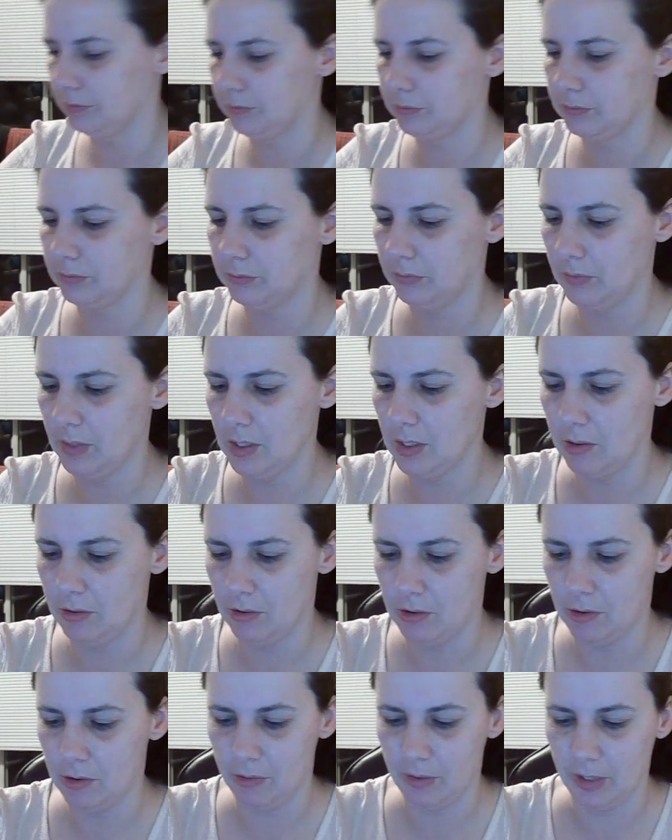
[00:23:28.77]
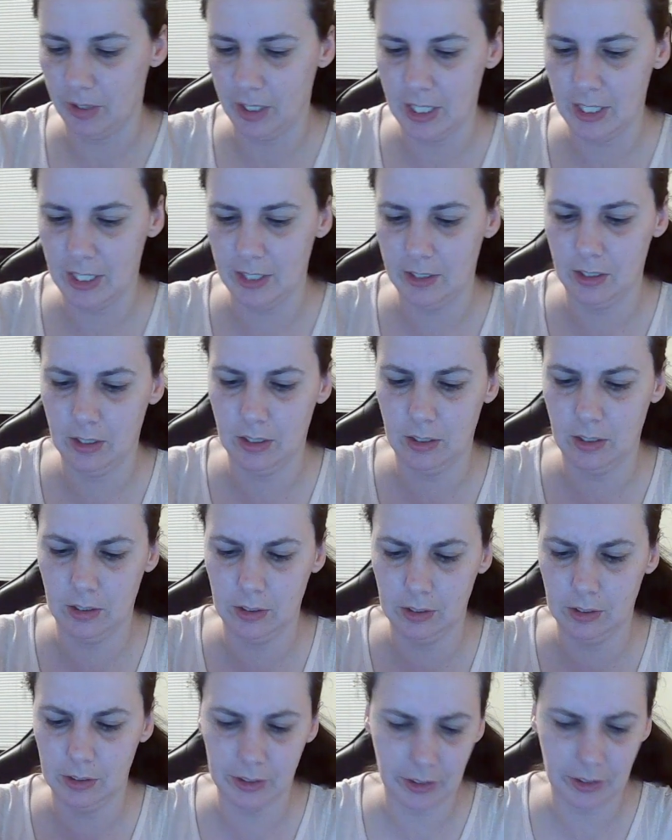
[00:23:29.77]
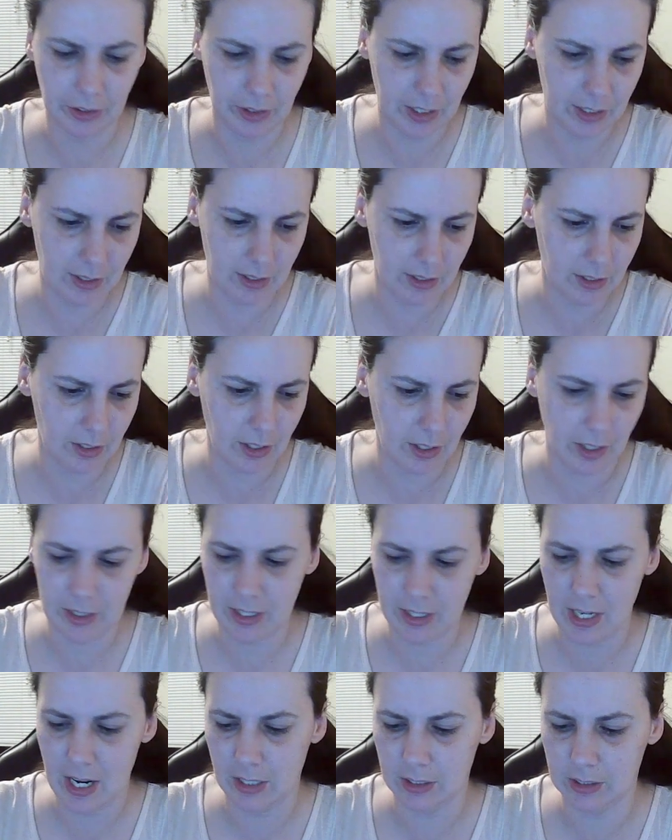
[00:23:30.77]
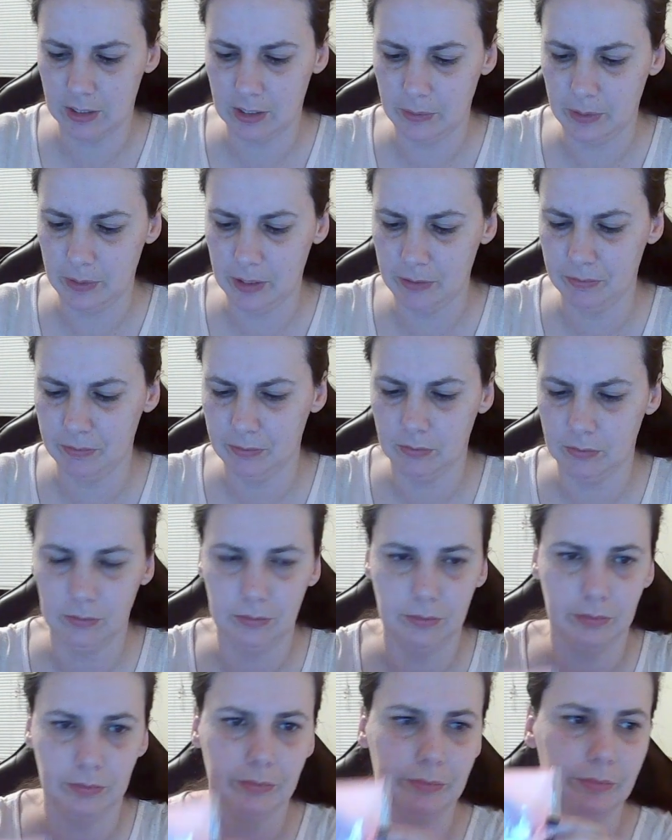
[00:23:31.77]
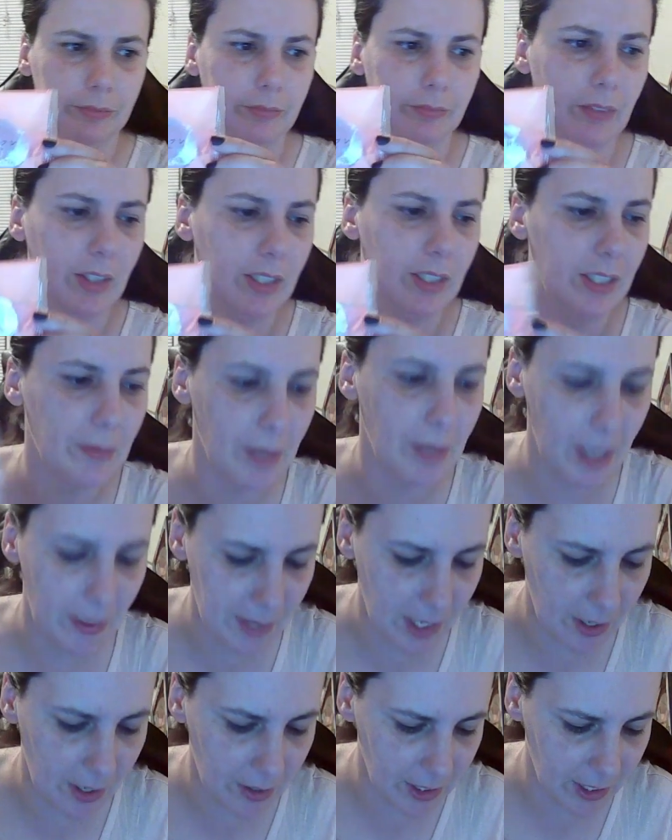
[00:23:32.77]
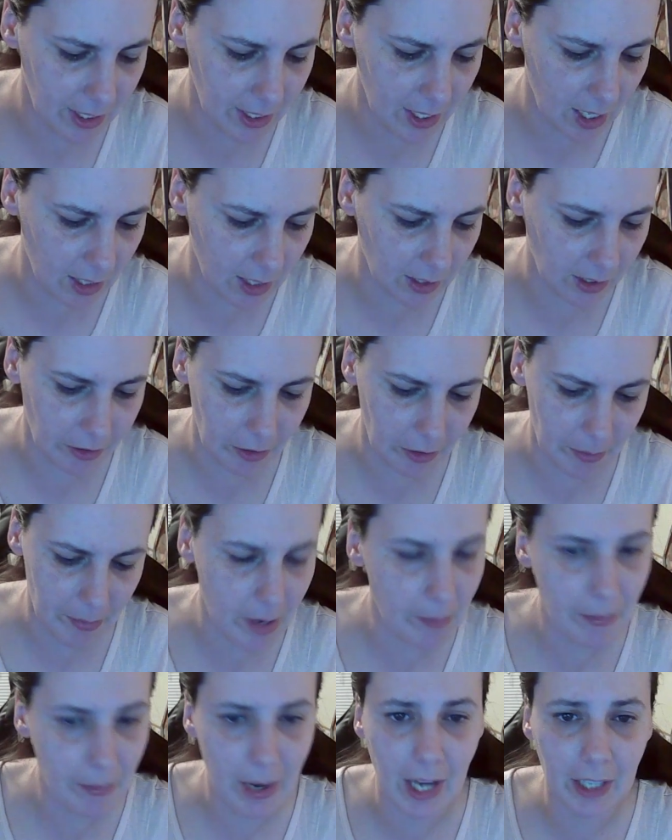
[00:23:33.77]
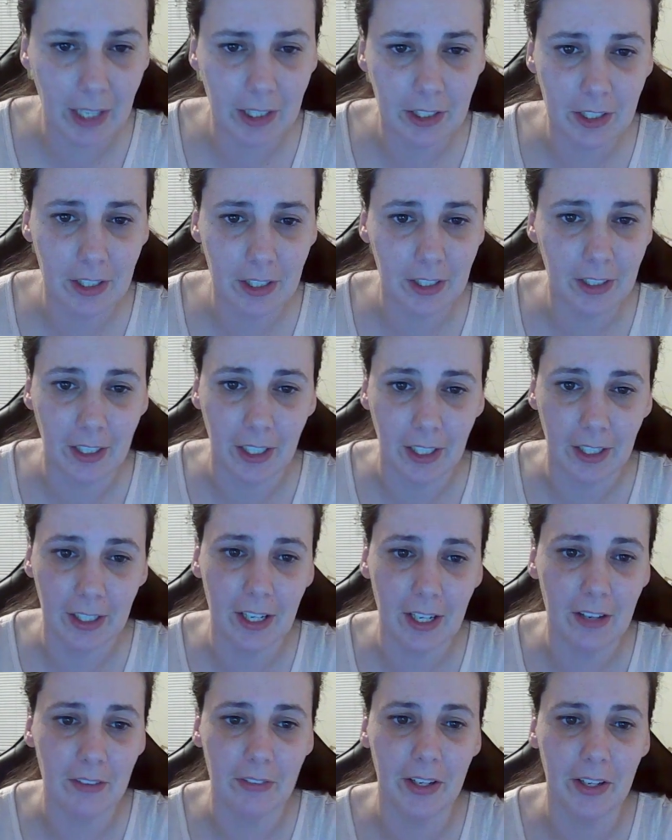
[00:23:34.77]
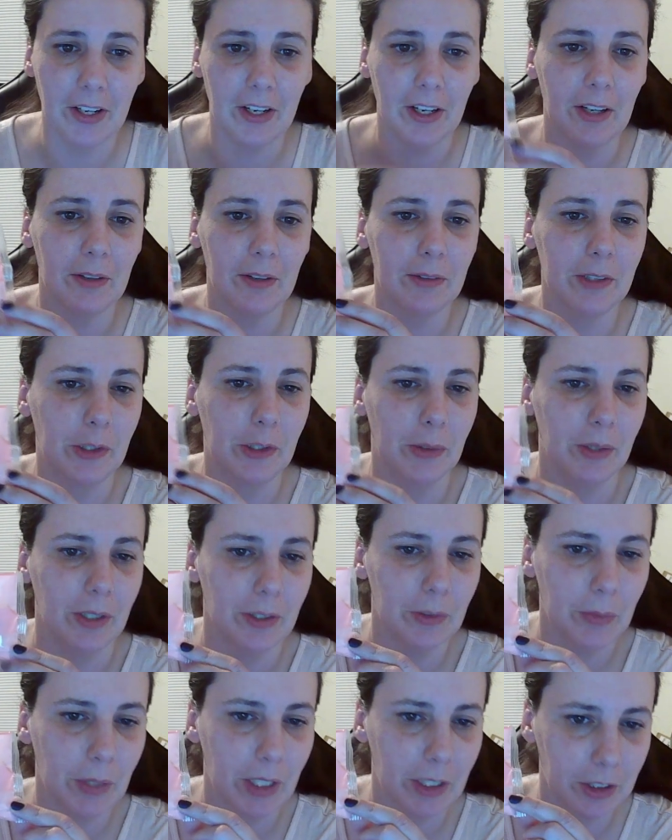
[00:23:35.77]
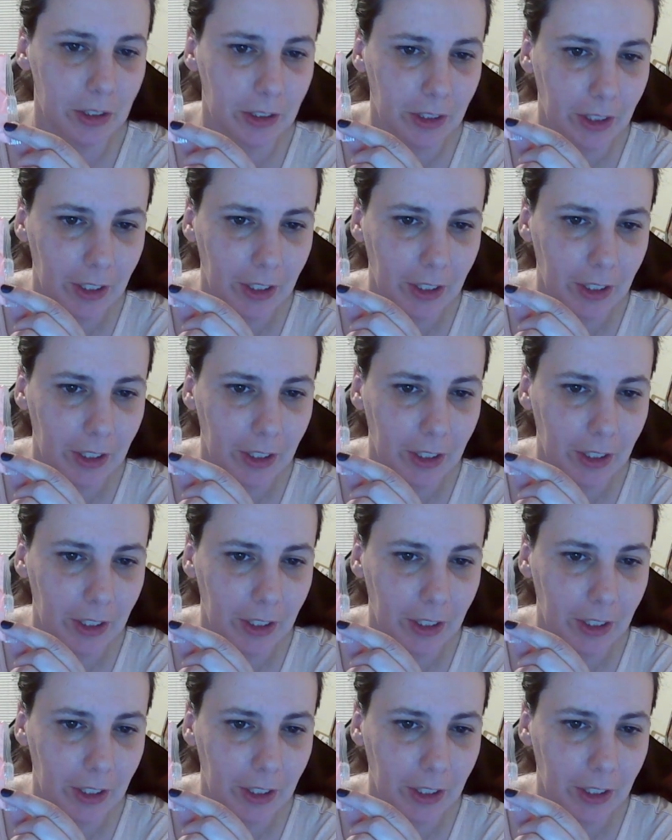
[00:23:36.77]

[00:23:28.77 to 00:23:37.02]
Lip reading: Alright. So this is our next one. Sometimes I only get a little bit of packaging and I can't figure out which one's which.